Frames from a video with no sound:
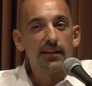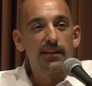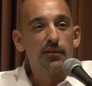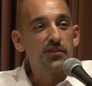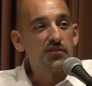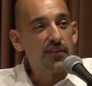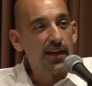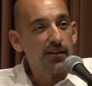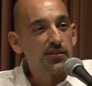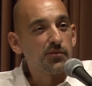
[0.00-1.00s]
that was
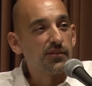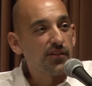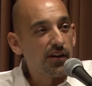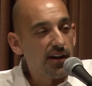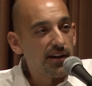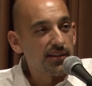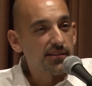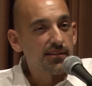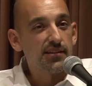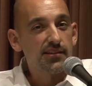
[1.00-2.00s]
found to have
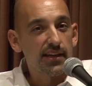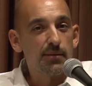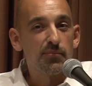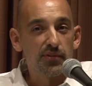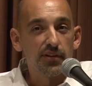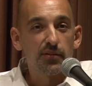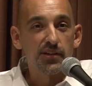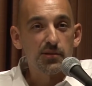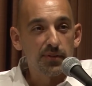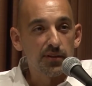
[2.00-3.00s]
caused the San Bruno
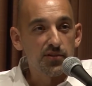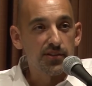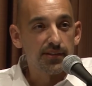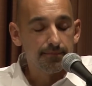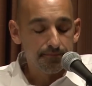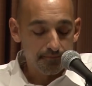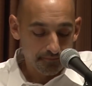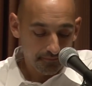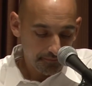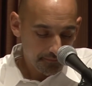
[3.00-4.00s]
explosion.
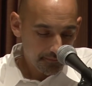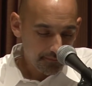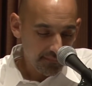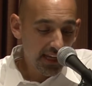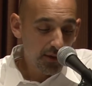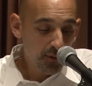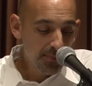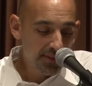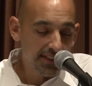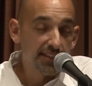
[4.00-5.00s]
And we
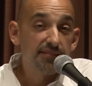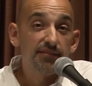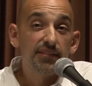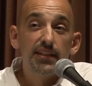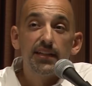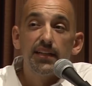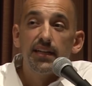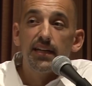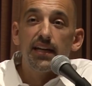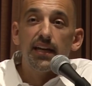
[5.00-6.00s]
believe
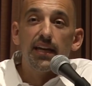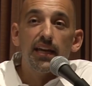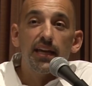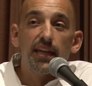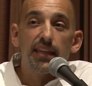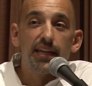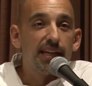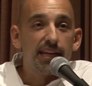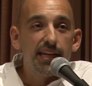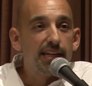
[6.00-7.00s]
that
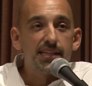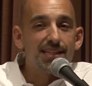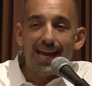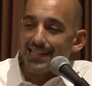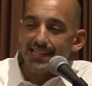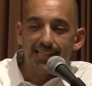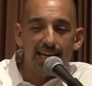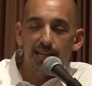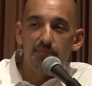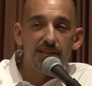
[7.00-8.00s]
it is
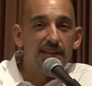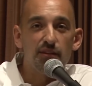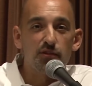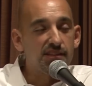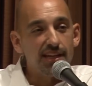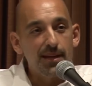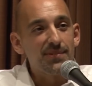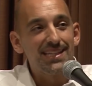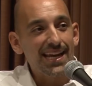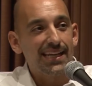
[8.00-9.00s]
those
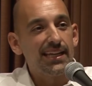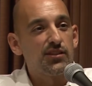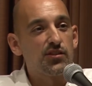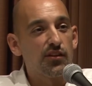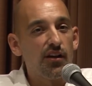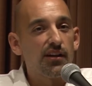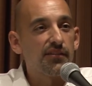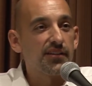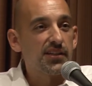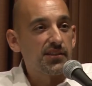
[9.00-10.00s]
same decades long
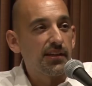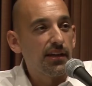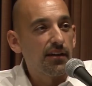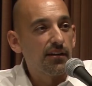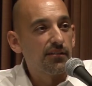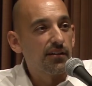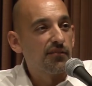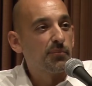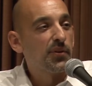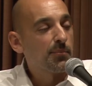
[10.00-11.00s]

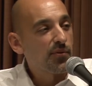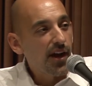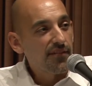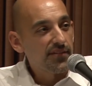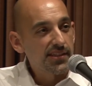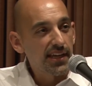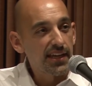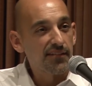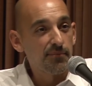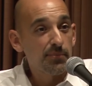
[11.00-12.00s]
of putting profits
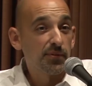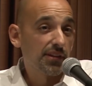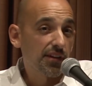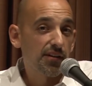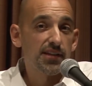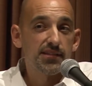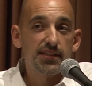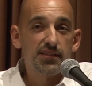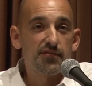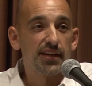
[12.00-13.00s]
ahead of people that caused
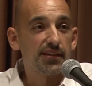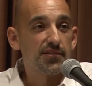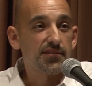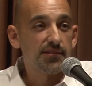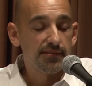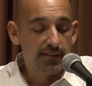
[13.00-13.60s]
these fires.